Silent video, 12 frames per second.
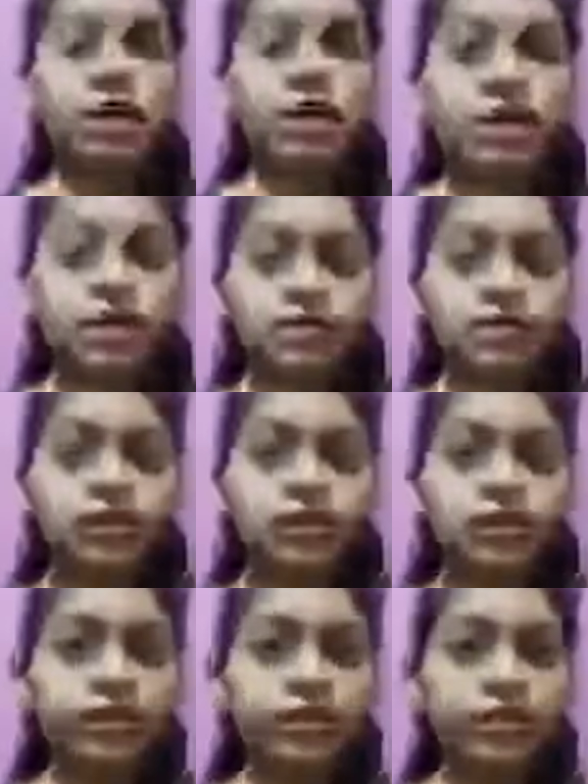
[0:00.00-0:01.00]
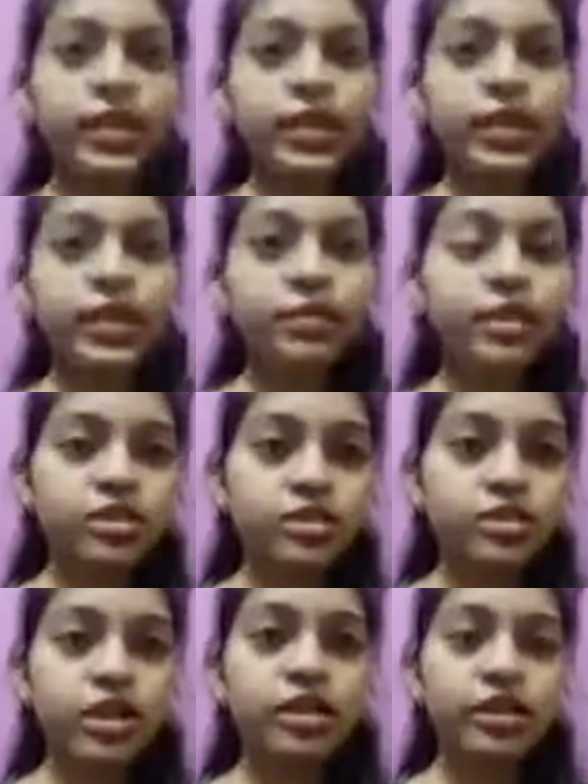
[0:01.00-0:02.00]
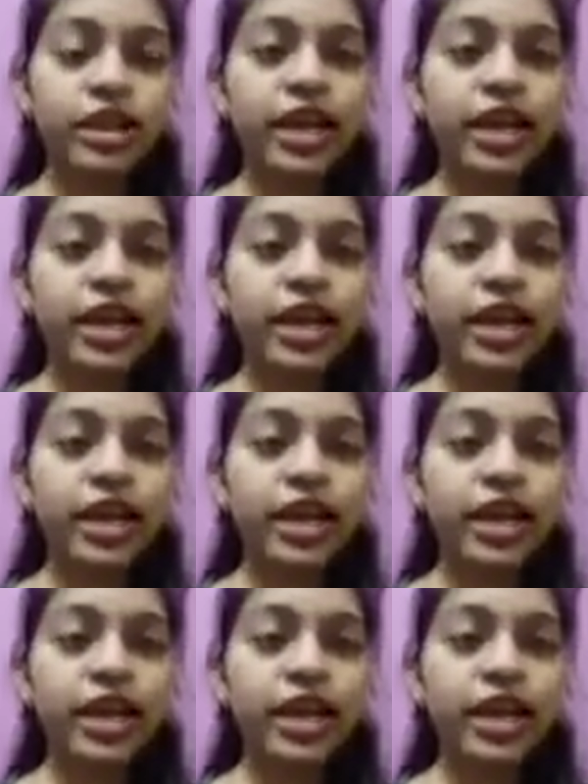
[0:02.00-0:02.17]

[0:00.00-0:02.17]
Respected sir, my name is Isha Langre.